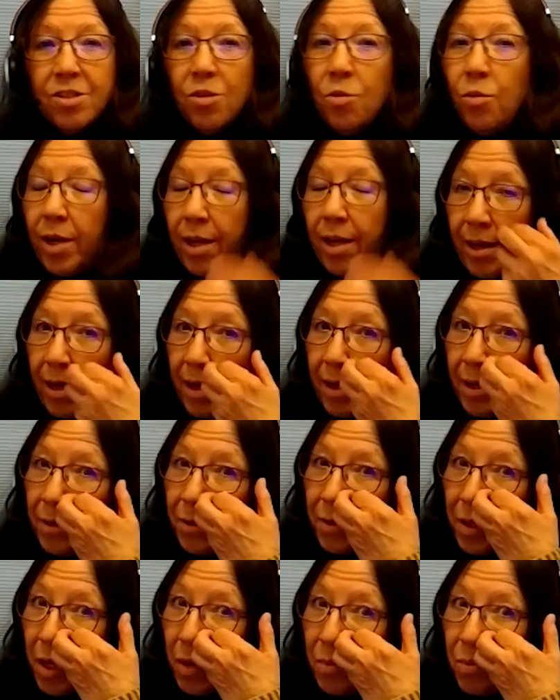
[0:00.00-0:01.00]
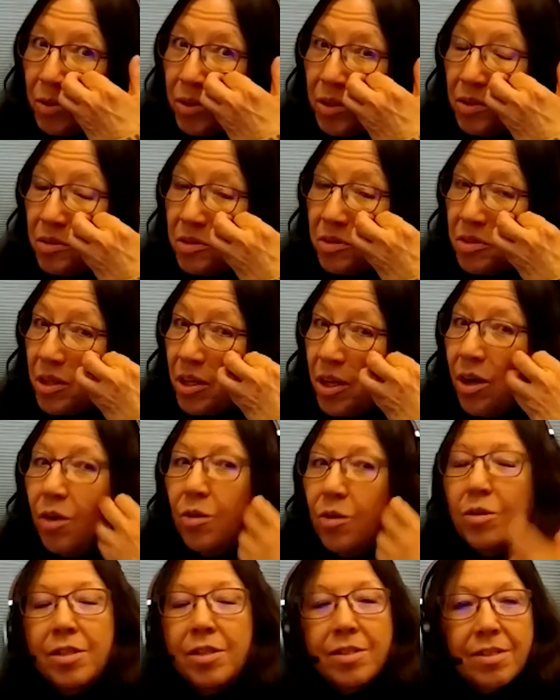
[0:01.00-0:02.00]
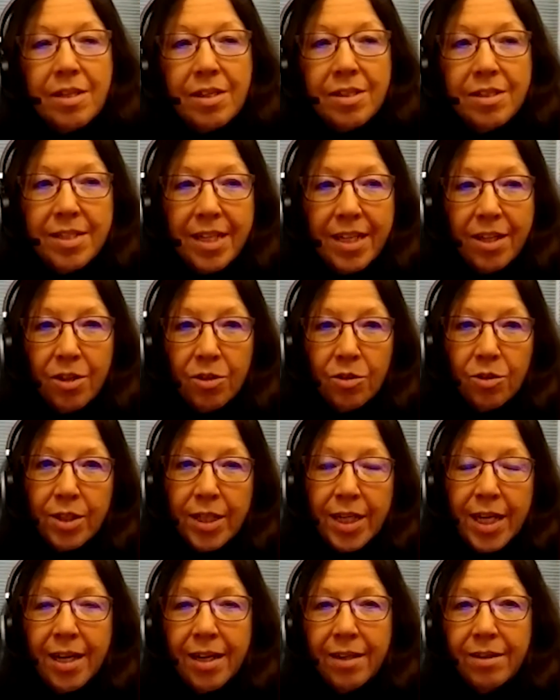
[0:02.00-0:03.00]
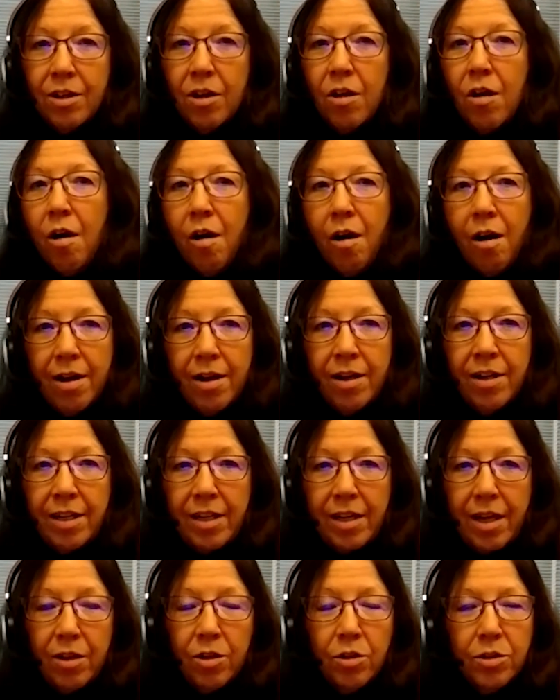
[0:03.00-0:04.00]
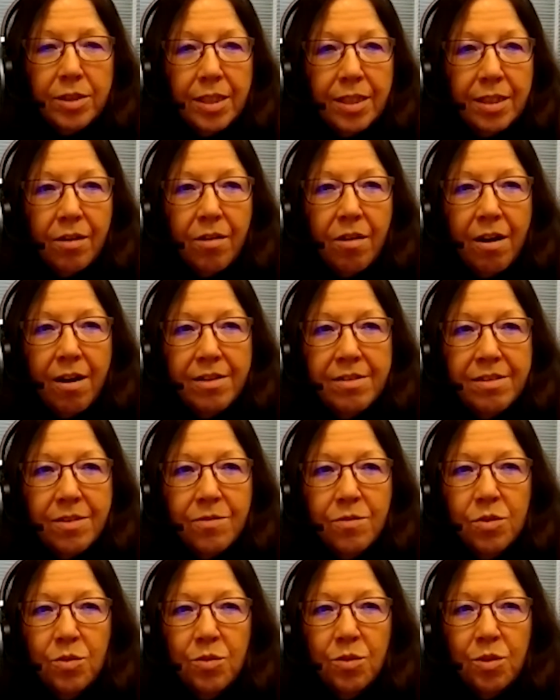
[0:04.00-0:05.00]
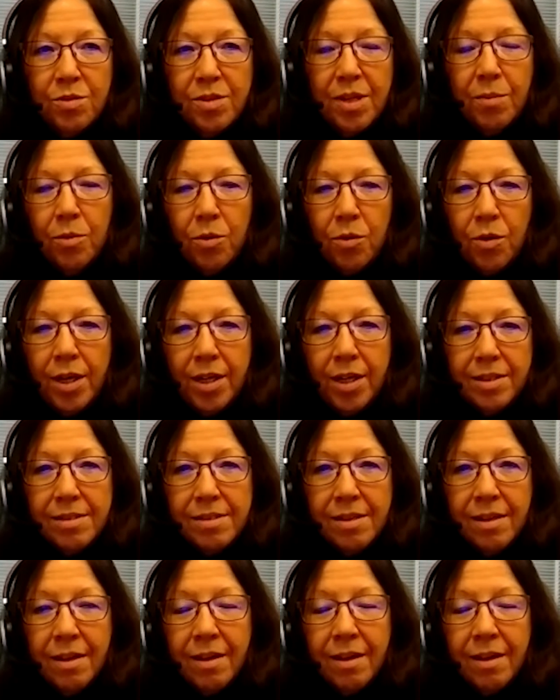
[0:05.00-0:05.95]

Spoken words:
So when I got here a couple of years ago to start taking a look at it, I looked at the cost of doing those upgrades,